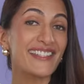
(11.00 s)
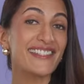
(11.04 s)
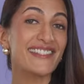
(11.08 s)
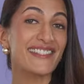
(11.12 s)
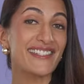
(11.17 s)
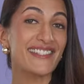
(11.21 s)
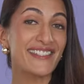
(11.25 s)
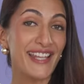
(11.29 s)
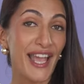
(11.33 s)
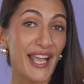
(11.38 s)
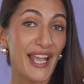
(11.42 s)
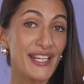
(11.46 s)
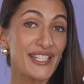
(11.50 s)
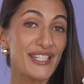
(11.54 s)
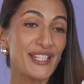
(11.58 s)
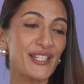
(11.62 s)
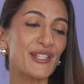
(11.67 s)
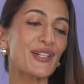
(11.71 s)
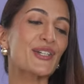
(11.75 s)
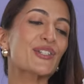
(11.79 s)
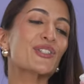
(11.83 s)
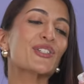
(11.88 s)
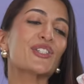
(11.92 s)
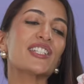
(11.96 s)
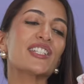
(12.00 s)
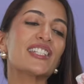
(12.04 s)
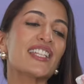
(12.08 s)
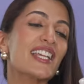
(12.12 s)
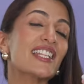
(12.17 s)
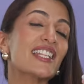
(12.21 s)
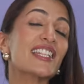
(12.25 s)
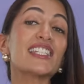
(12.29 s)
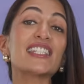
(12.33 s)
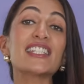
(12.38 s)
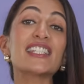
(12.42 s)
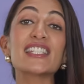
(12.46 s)
is designed to look just
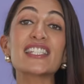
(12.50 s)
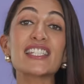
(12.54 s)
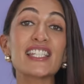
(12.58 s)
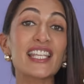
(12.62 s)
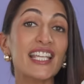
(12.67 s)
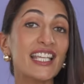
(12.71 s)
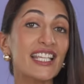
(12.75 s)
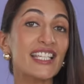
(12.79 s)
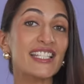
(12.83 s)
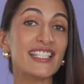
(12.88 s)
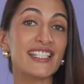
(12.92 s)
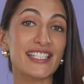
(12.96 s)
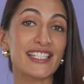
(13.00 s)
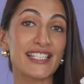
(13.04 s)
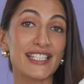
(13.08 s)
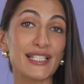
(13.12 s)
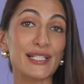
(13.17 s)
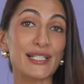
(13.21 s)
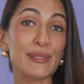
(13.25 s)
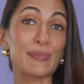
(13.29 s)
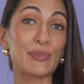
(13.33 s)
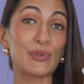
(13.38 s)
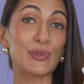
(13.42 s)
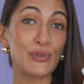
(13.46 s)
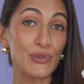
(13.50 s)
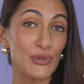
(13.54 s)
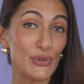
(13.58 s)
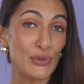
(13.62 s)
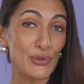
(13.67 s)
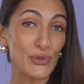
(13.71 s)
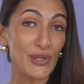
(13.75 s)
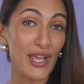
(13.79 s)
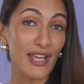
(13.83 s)
like the slickest little Bluetooth